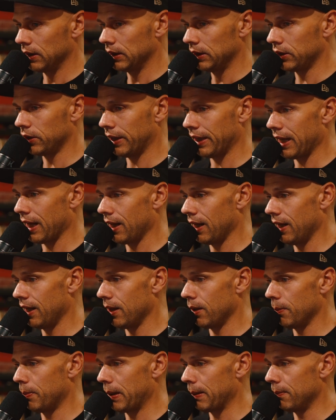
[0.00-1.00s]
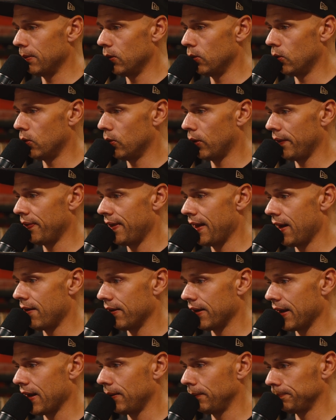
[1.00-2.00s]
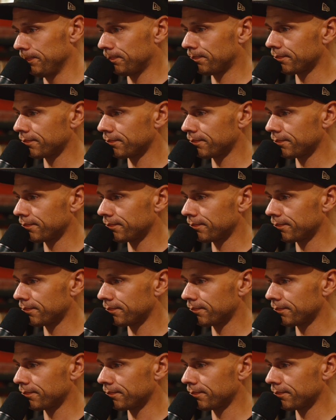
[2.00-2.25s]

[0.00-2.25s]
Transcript: Trying to get a little bit more on there again.